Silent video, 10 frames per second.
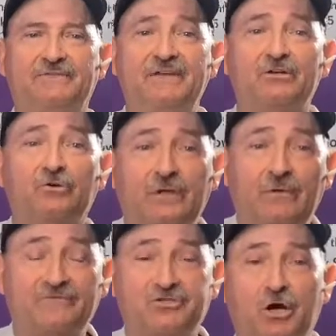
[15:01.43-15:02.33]
the vehicle that
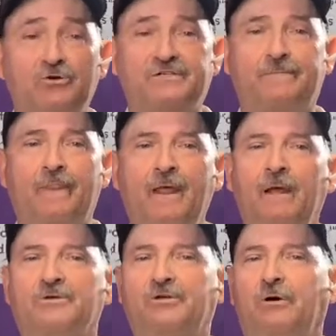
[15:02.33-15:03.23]
we've chosen.
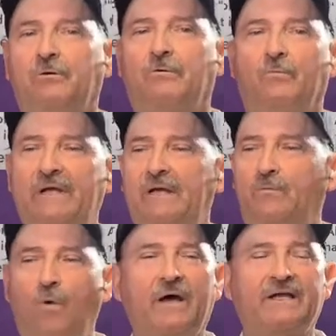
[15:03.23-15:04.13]
So we
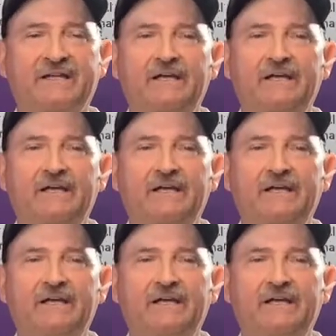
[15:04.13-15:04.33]
want to